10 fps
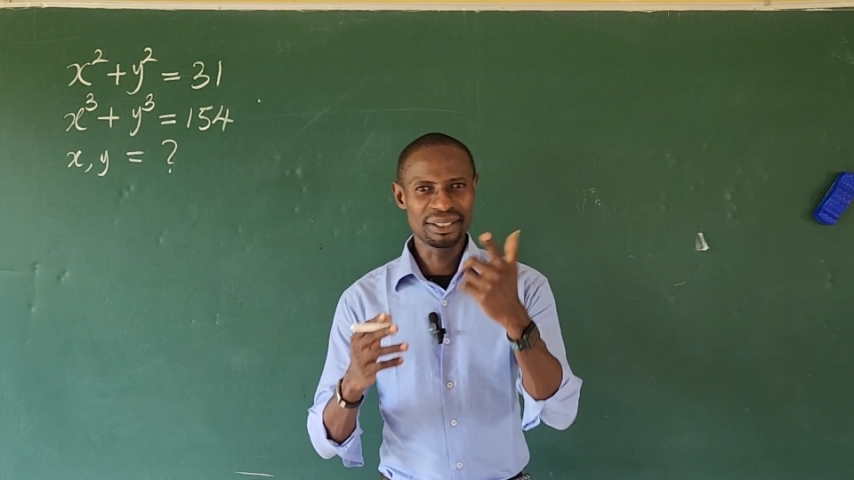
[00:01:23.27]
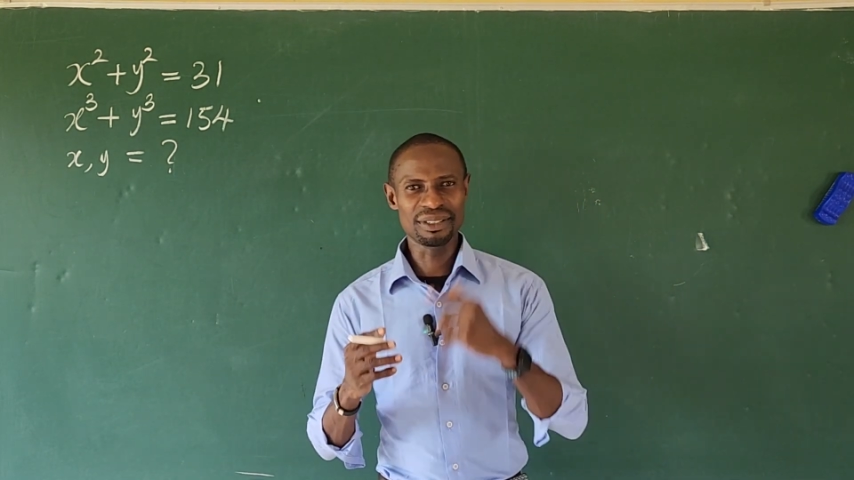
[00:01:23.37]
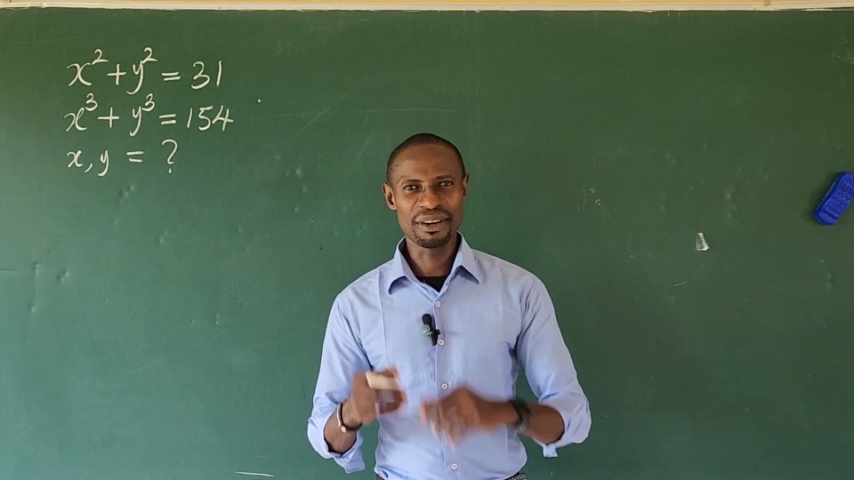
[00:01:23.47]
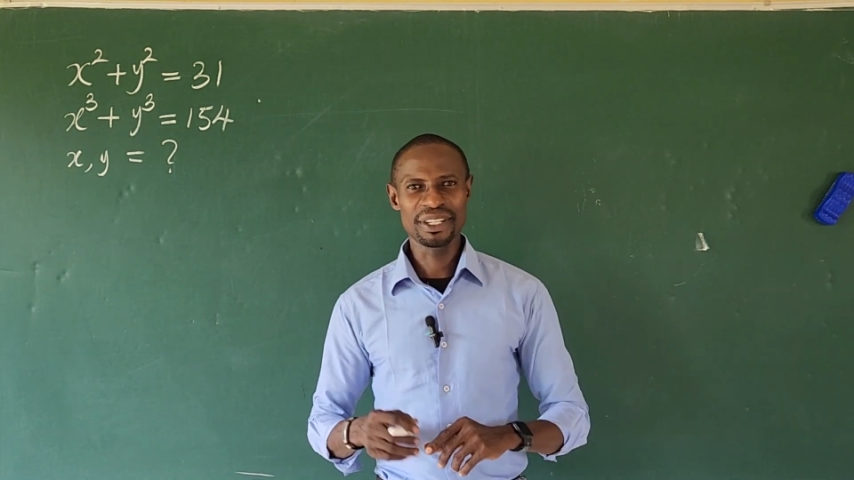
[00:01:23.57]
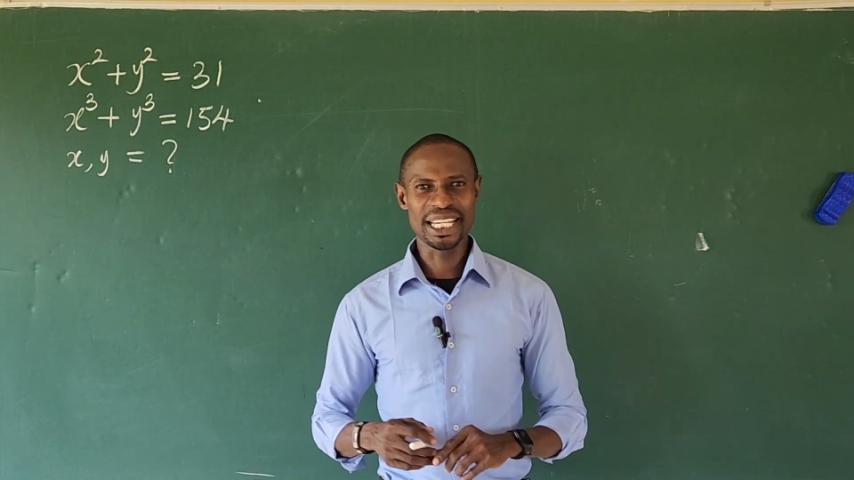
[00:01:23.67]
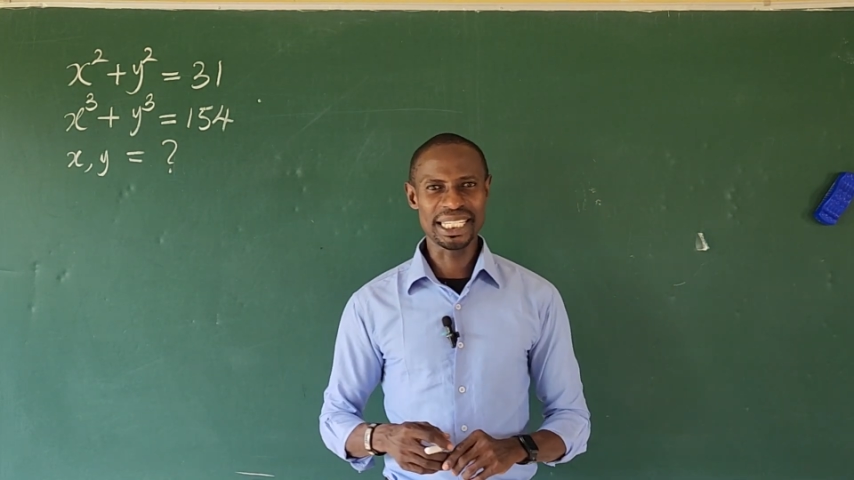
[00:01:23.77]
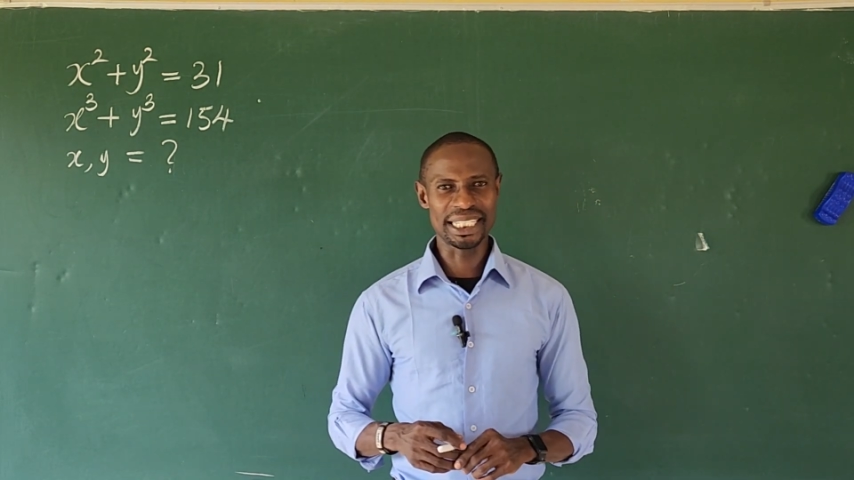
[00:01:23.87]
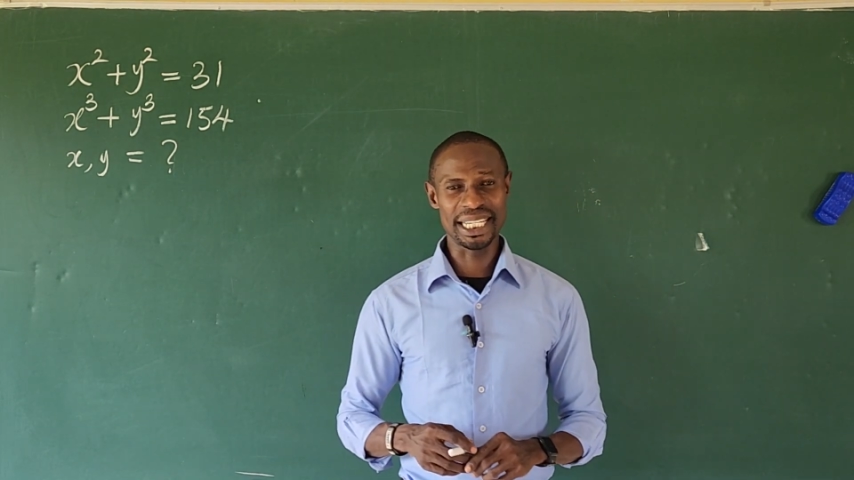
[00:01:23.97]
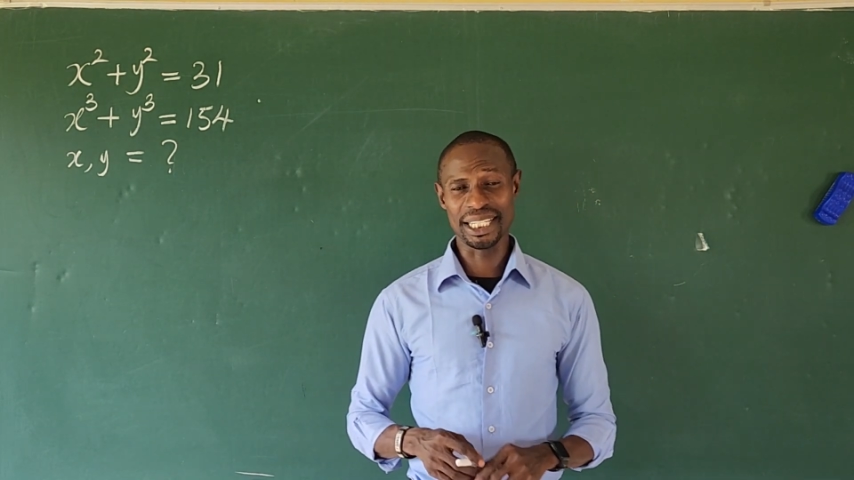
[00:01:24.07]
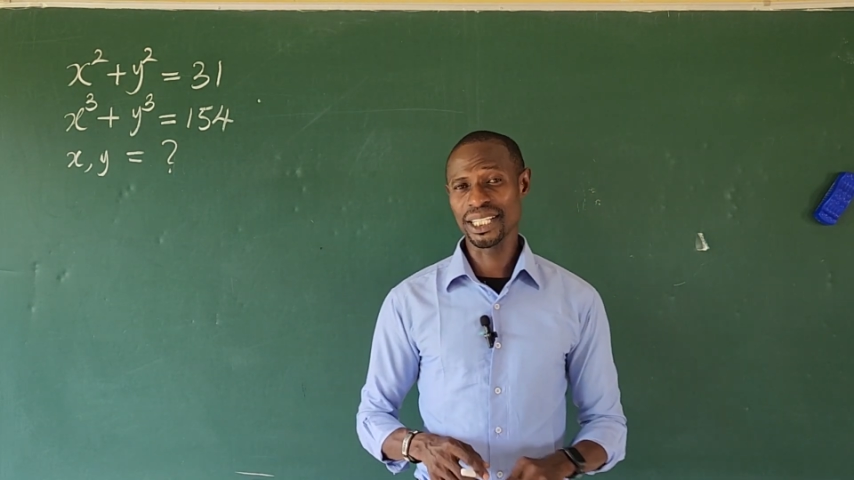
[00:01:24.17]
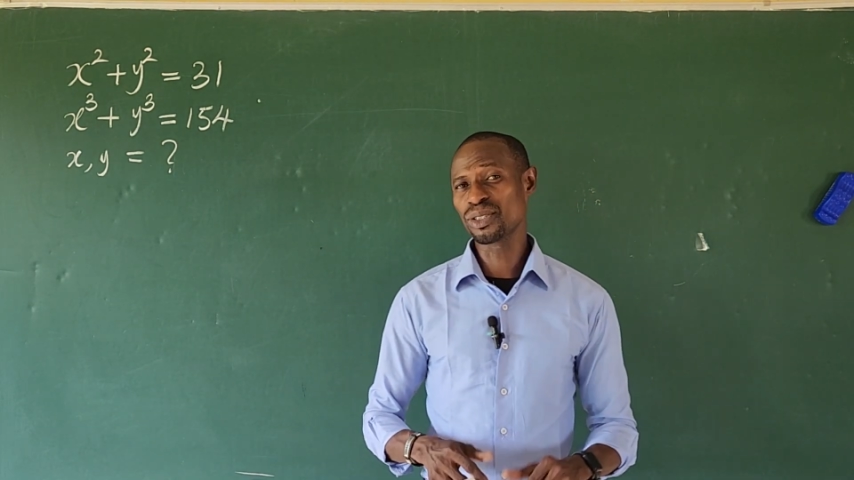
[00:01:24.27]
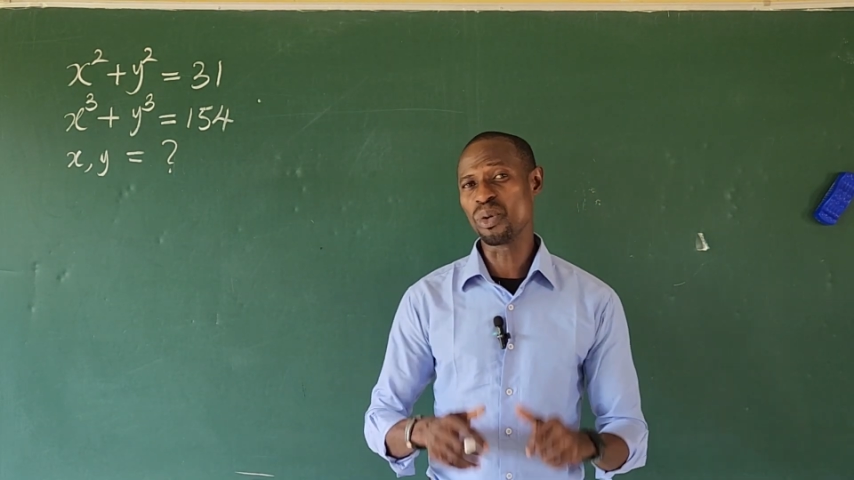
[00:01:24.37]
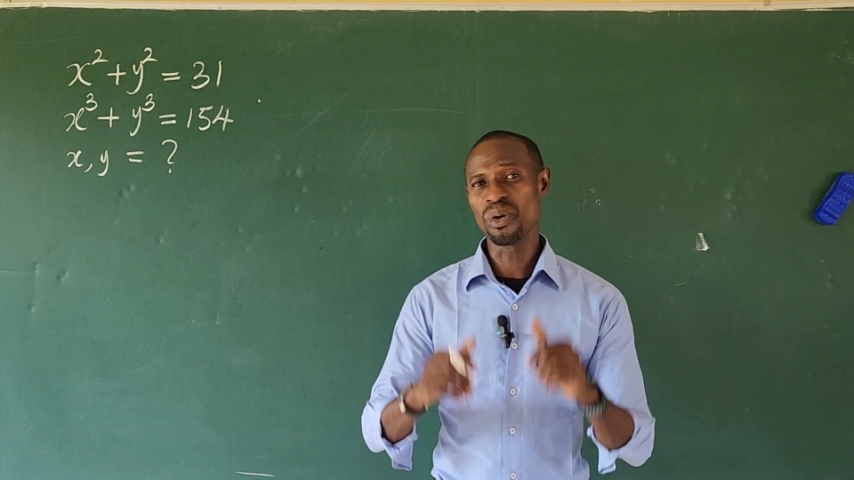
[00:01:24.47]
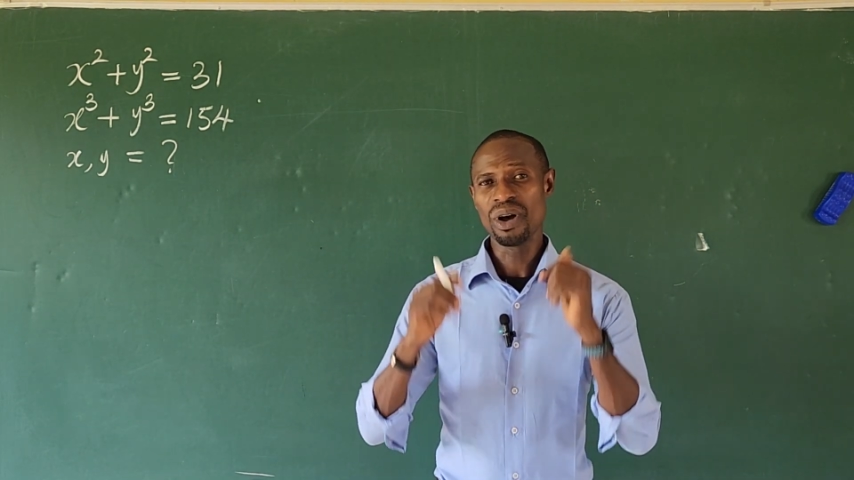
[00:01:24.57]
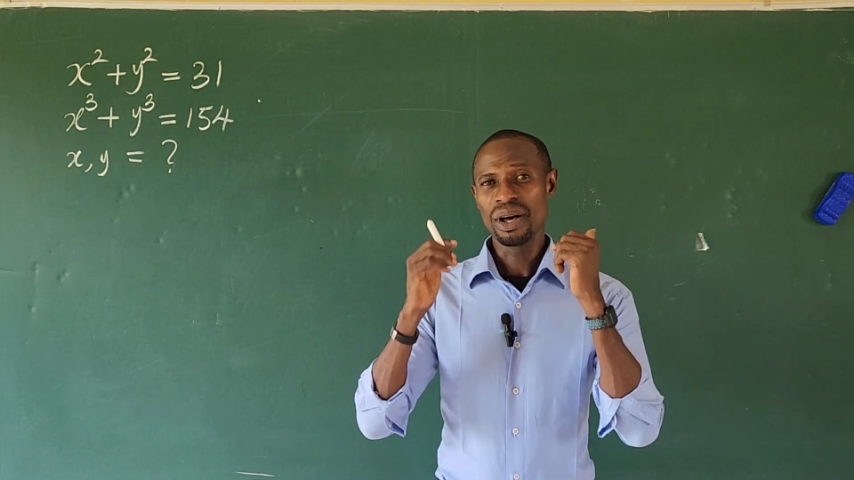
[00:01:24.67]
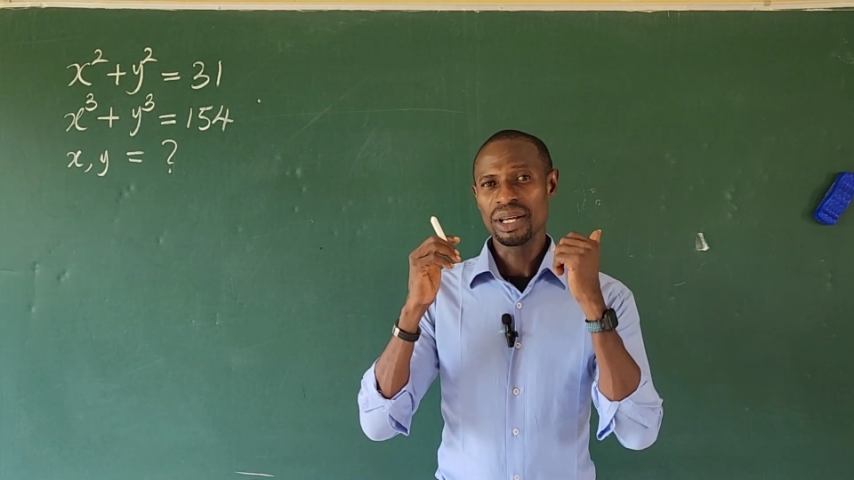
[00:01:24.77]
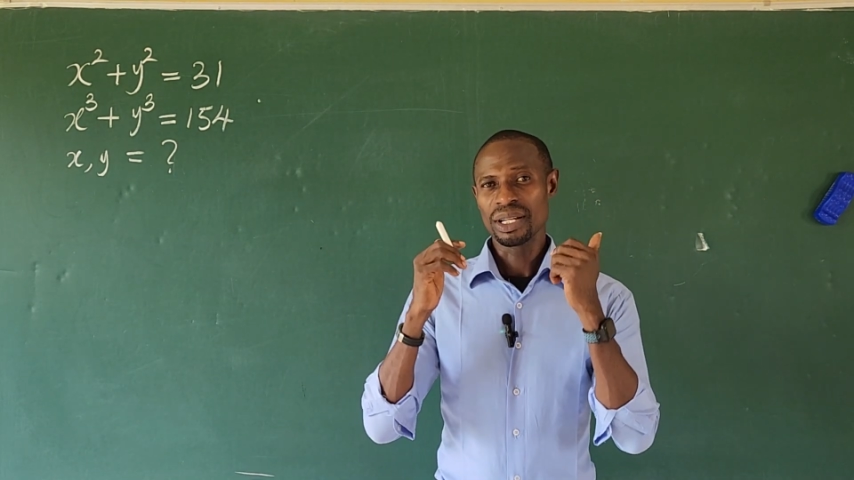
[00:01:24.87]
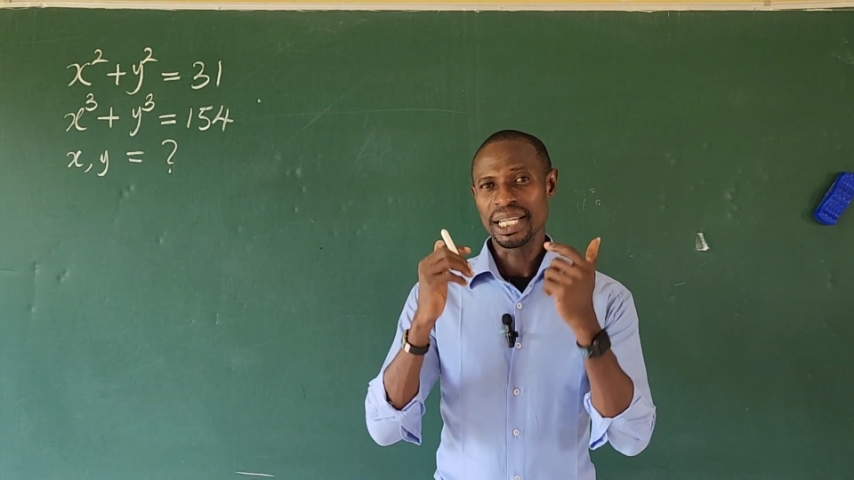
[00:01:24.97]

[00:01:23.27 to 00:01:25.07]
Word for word: do not hesitate to